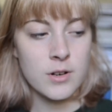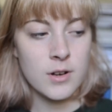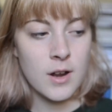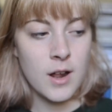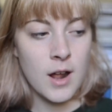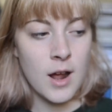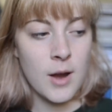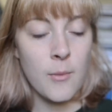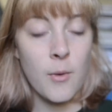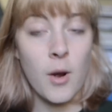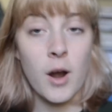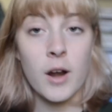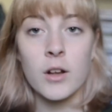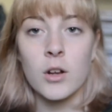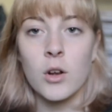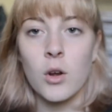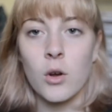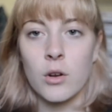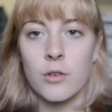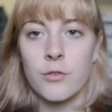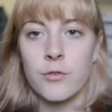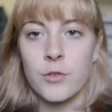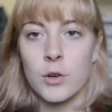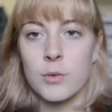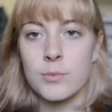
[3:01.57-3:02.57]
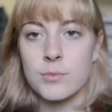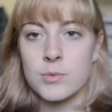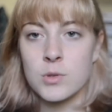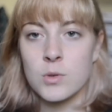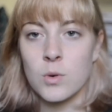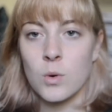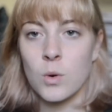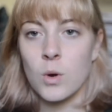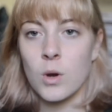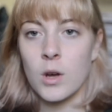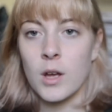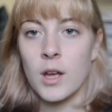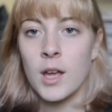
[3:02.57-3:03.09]
I want to go to film
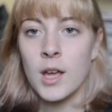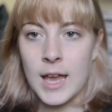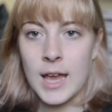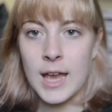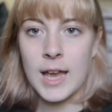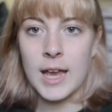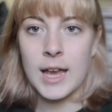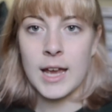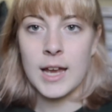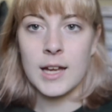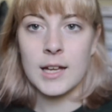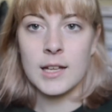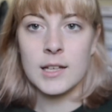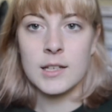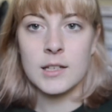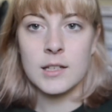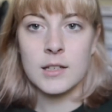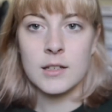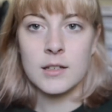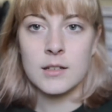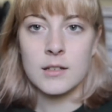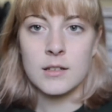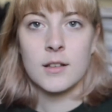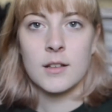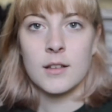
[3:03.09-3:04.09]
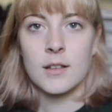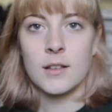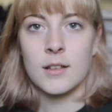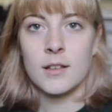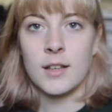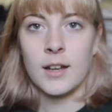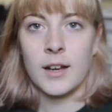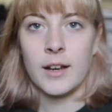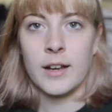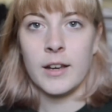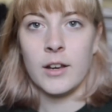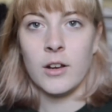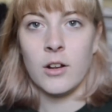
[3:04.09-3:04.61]
school. And the
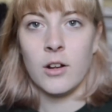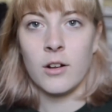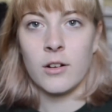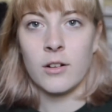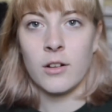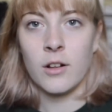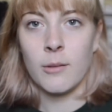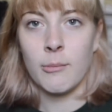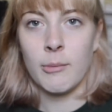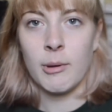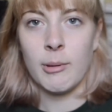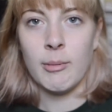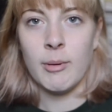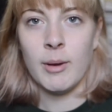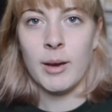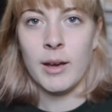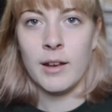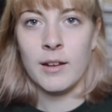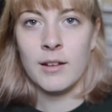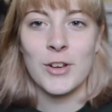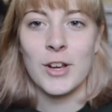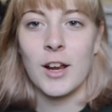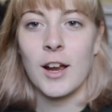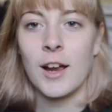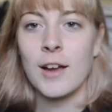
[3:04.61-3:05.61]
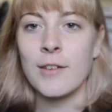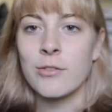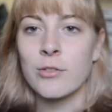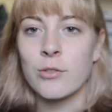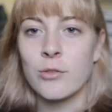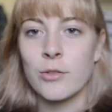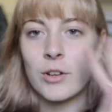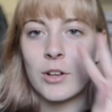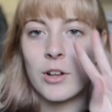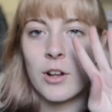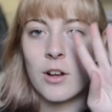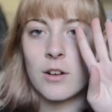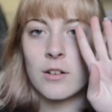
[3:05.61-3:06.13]
tiny dog's on my bed. Here, I have
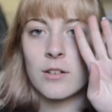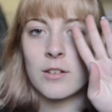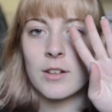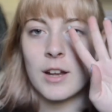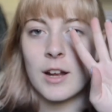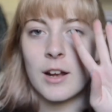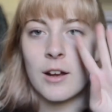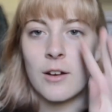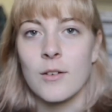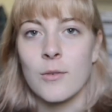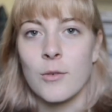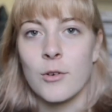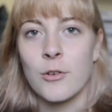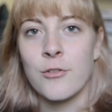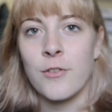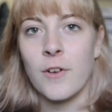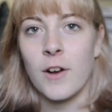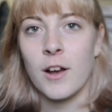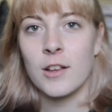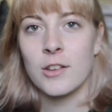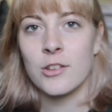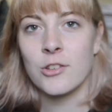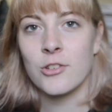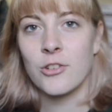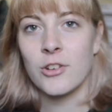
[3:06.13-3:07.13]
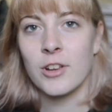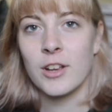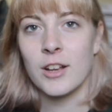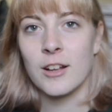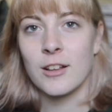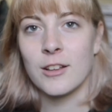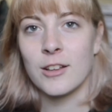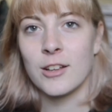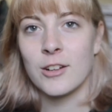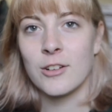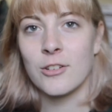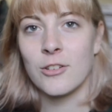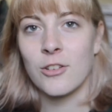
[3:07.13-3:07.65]
three dogs now. We're fostering a
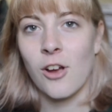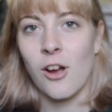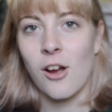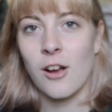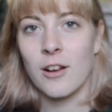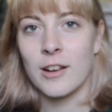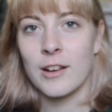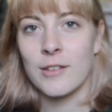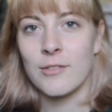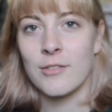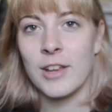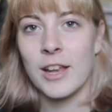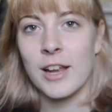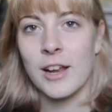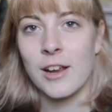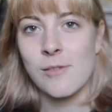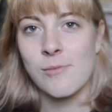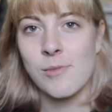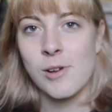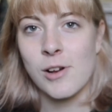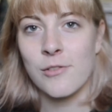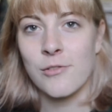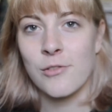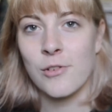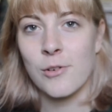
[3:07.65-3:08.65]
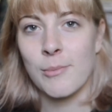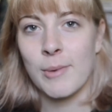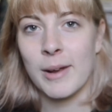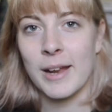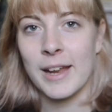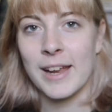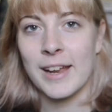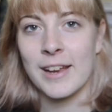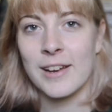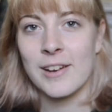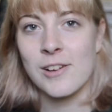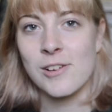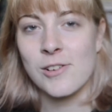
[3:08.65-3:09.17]
little dog named Tinkerbell for my
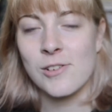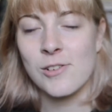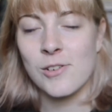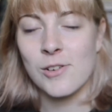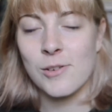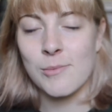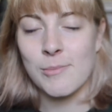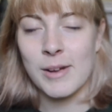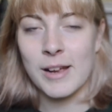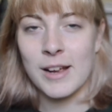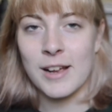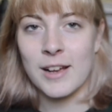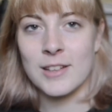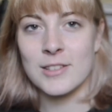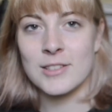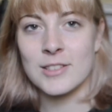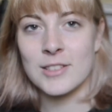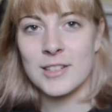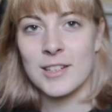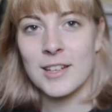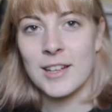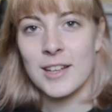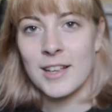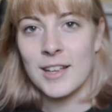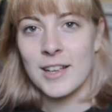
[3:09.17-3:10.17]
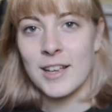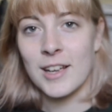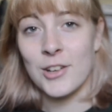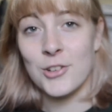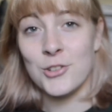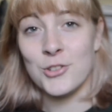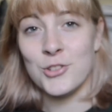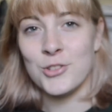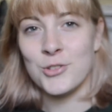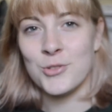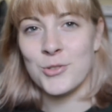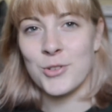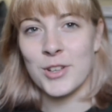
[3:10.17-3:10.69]
aunt and uncle and my cousin. And
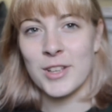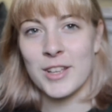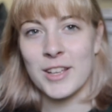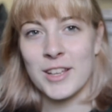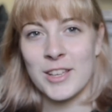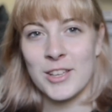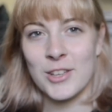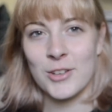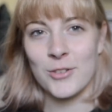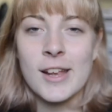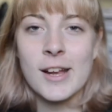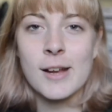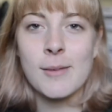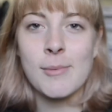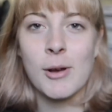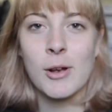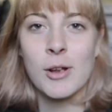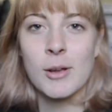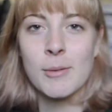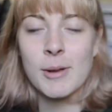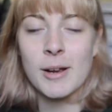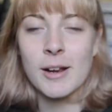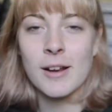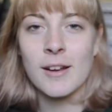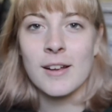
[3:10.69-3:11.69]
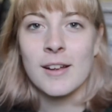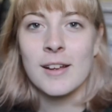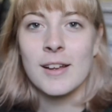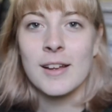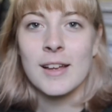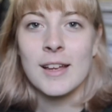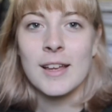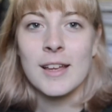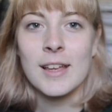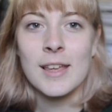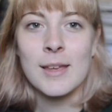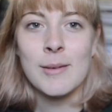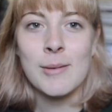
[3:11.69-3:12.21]
she's really cute. Tinkerbell, come here.
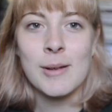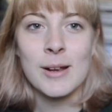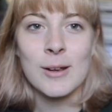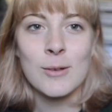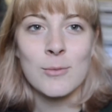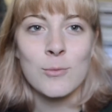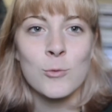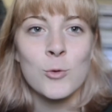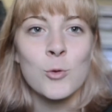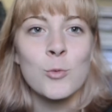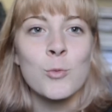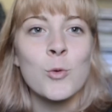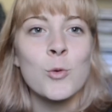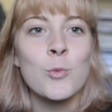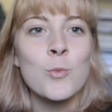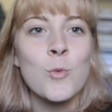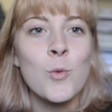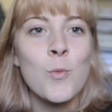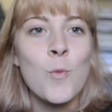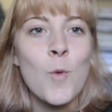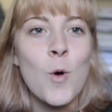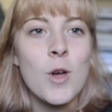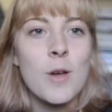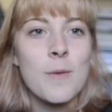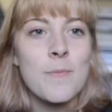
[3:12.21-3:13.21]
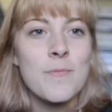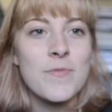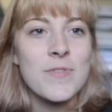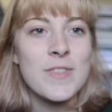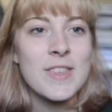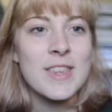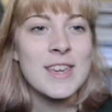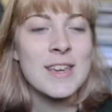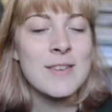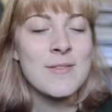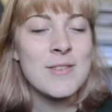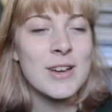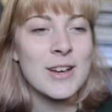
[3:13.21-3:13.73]
Come here.
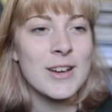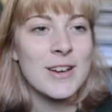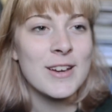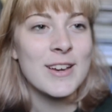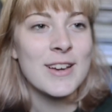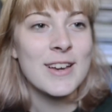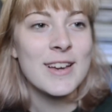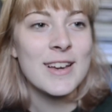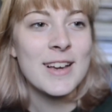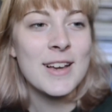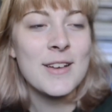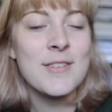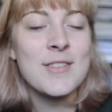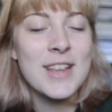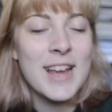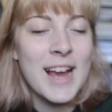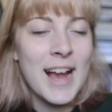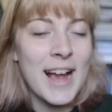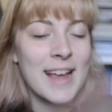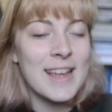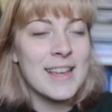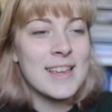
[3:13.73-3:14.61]
Come here. Come say hi.